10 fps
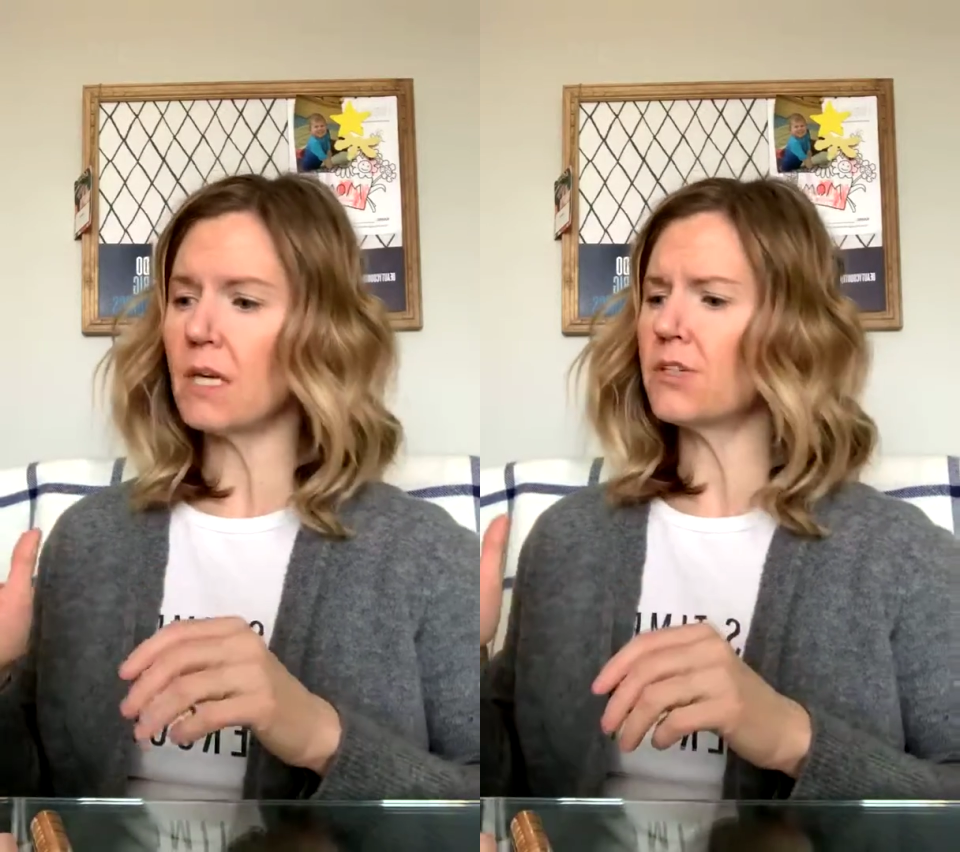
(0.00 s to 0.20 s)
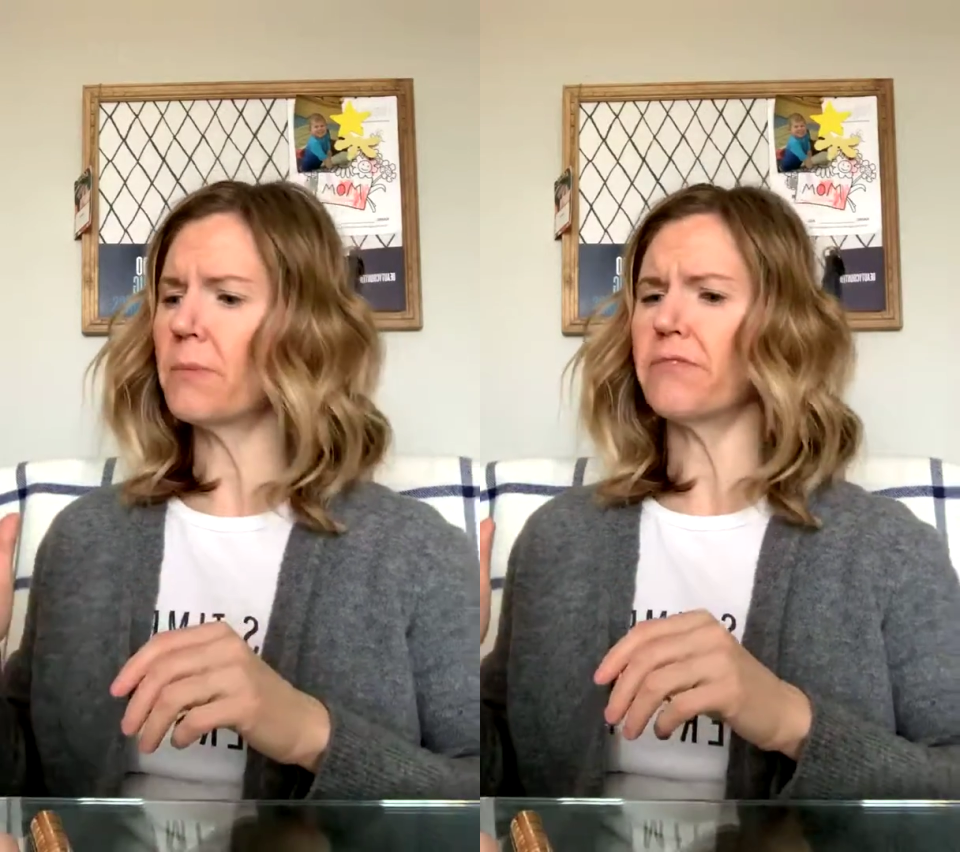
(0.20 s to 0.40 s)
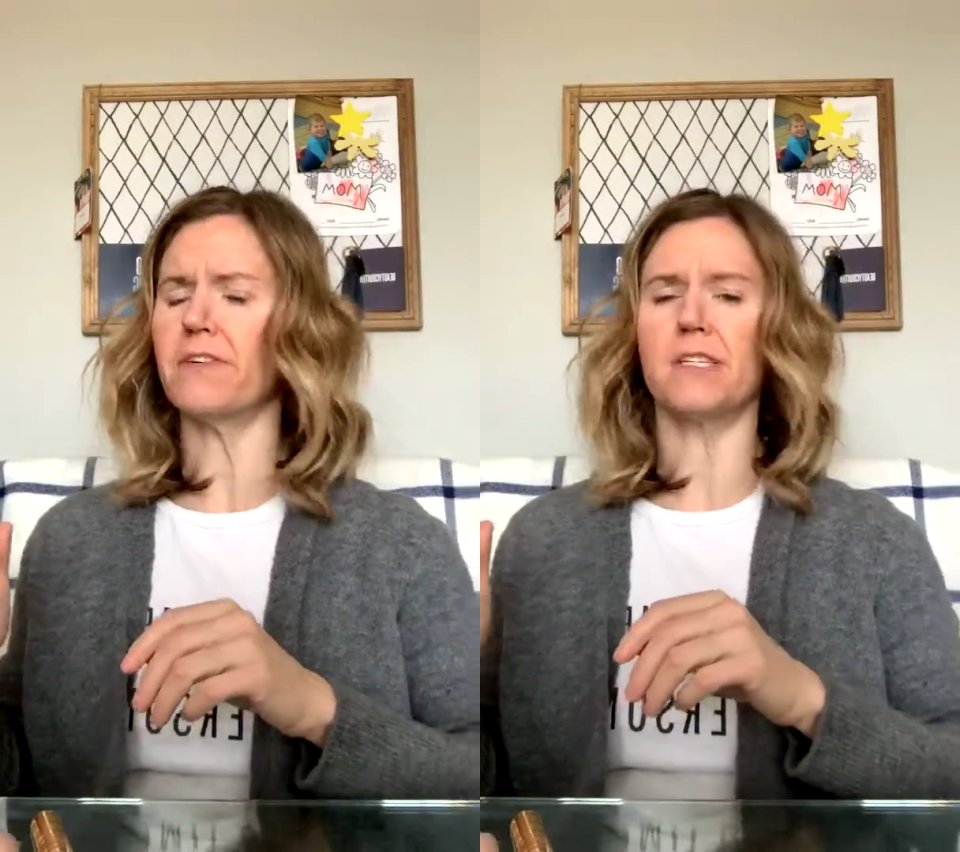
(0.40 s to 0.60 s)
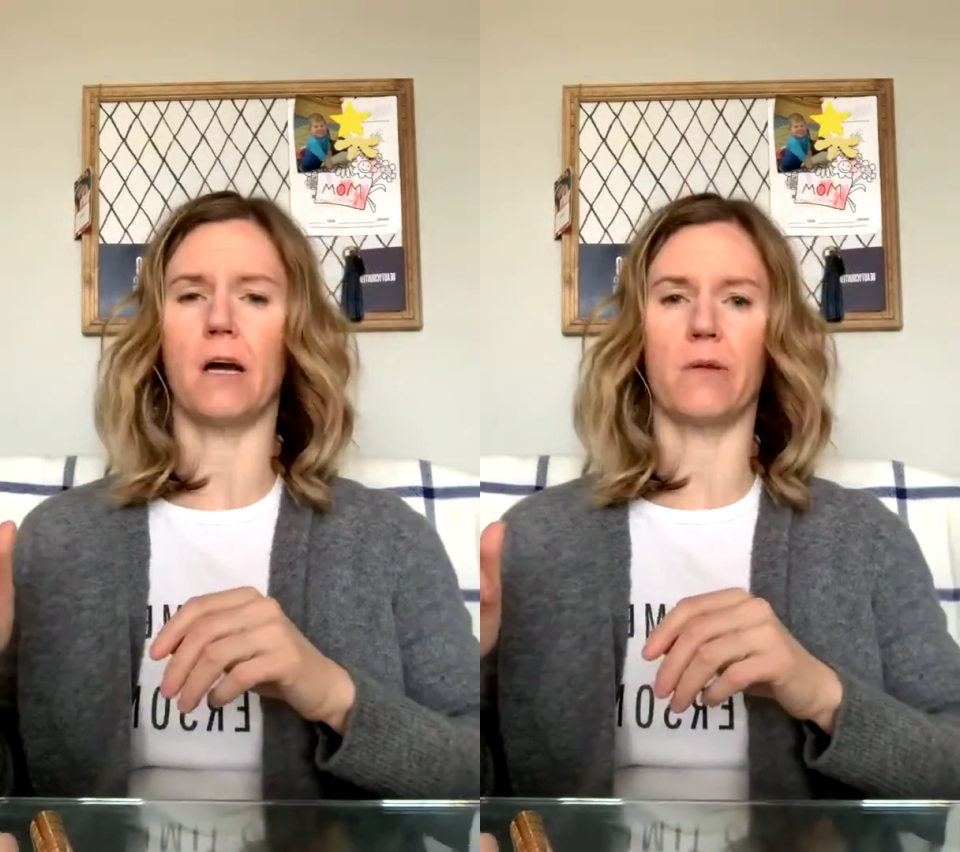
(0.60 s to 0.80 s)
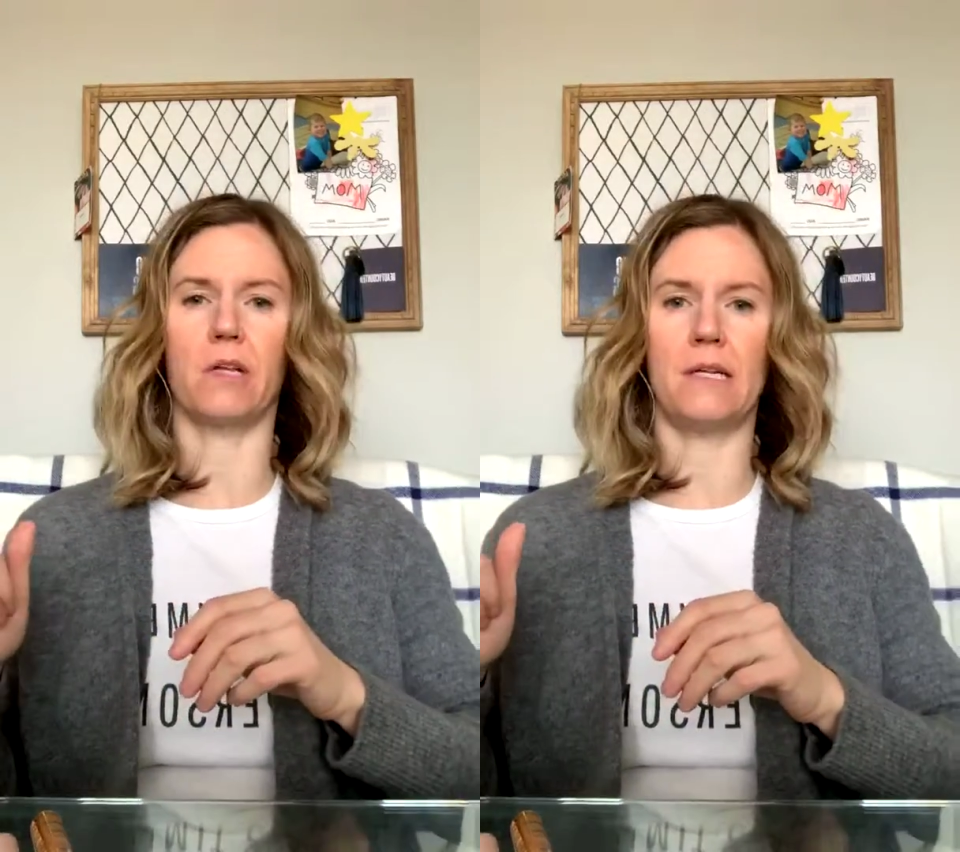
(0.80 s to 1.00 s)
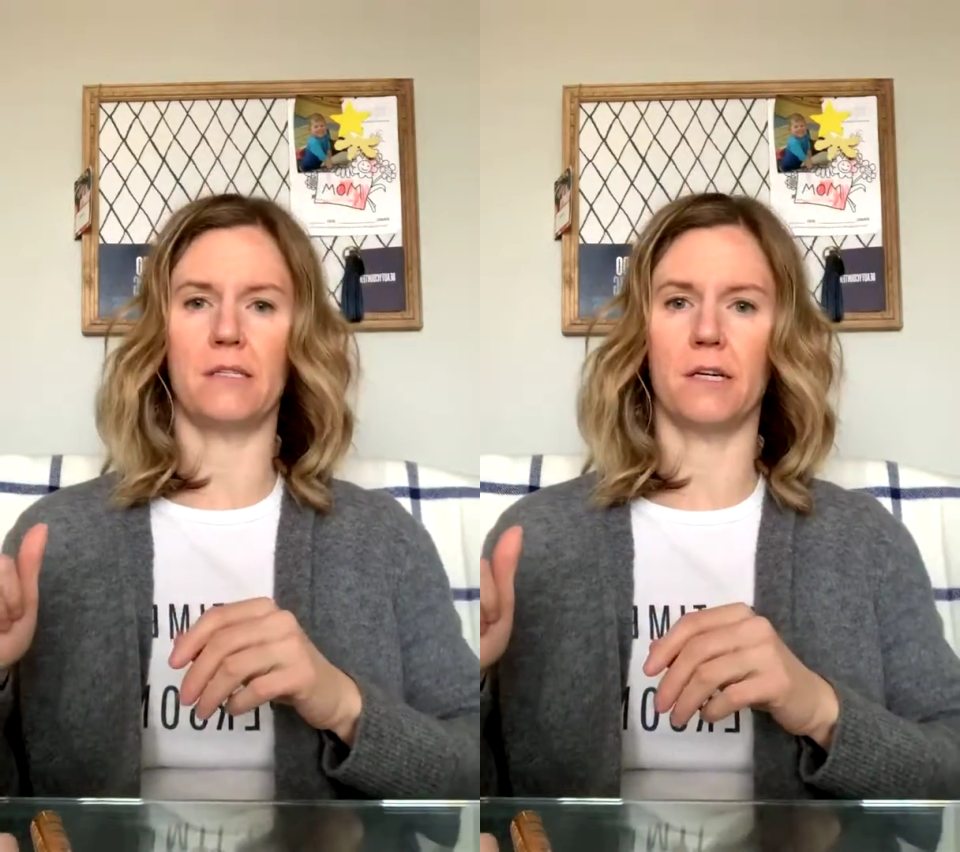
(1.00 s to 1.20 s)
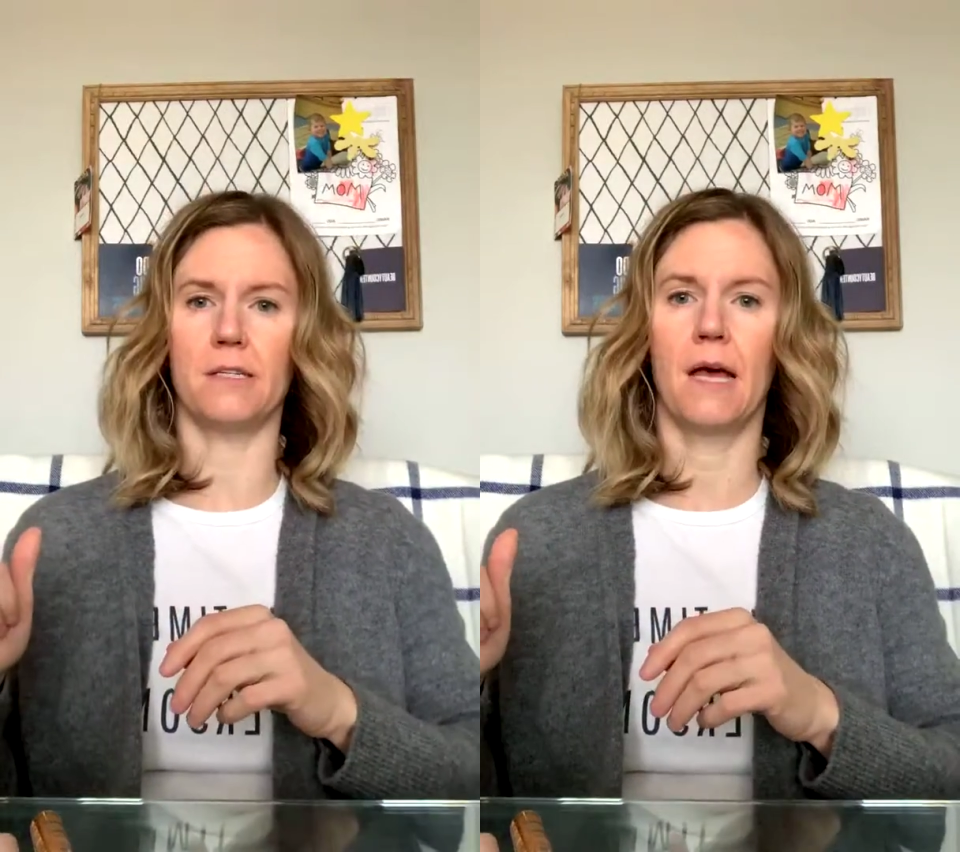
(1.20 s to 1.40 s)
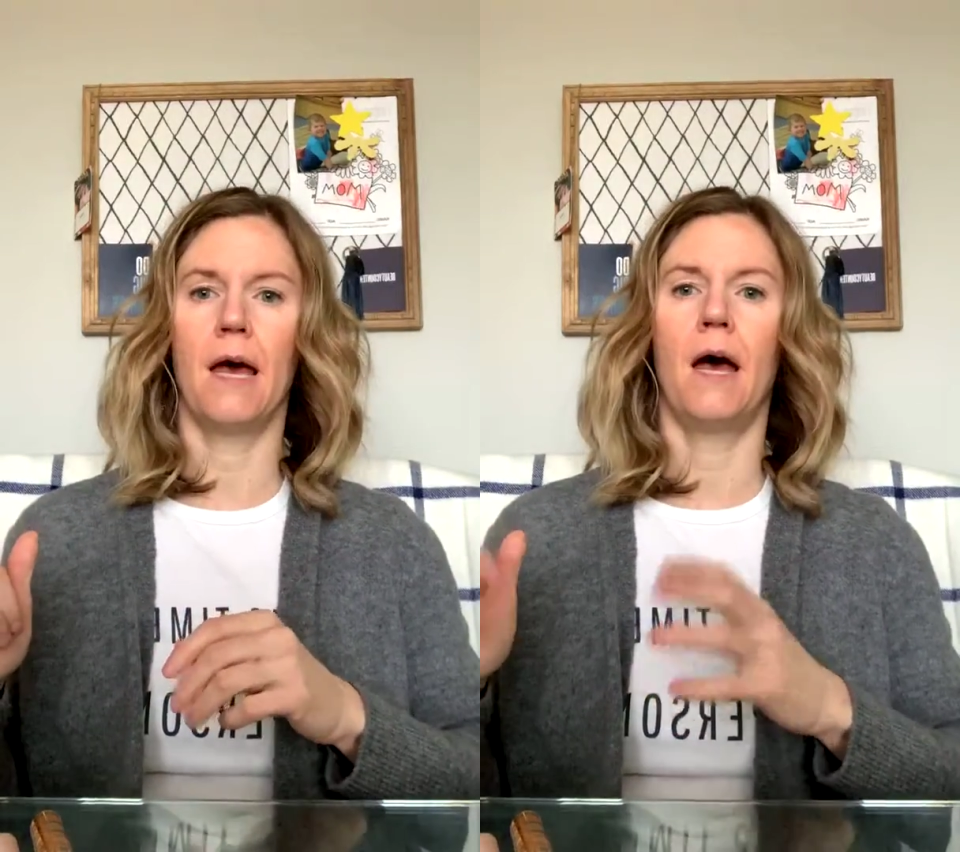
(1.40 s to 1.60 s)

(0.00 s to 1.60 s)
So I'm going to first start with cleansers.